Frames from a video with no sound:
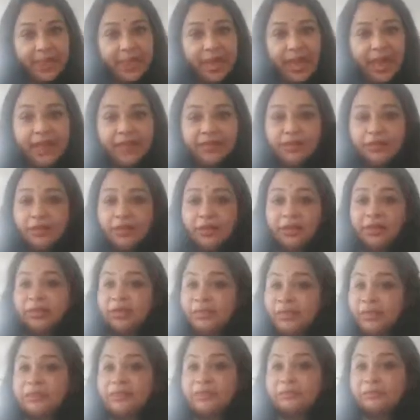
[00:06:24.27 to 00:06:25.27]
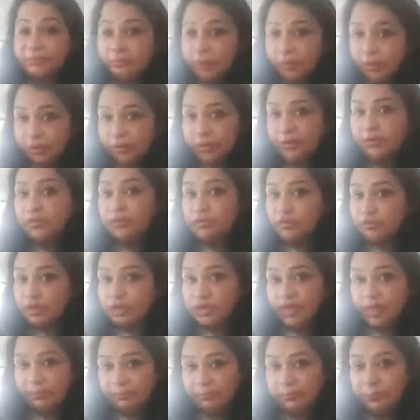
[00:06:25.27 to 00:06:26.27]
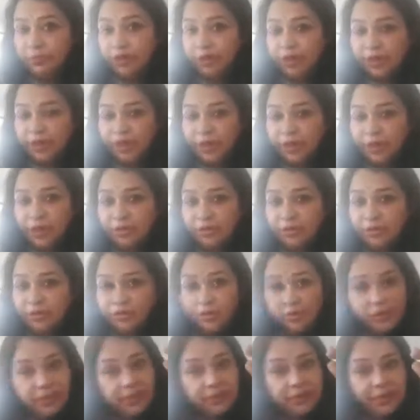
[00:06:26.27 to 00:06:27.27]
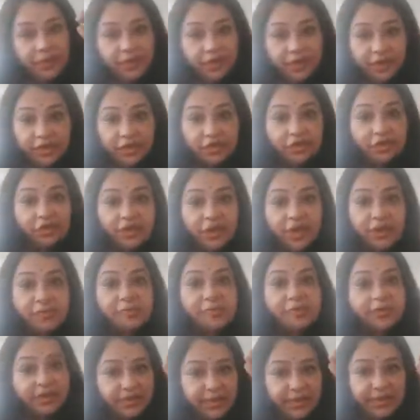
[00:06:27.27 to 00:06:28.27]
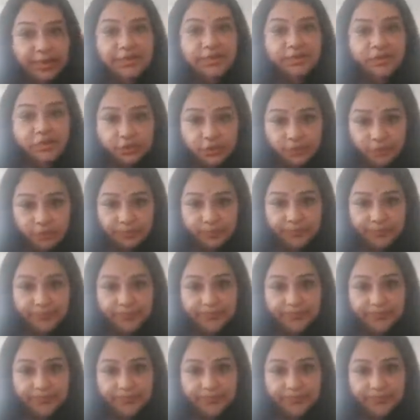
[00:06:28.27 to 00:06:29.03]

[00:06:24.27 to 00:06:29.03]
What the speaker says: And it is important to shampoo your hair to keep the hair shaft clean too.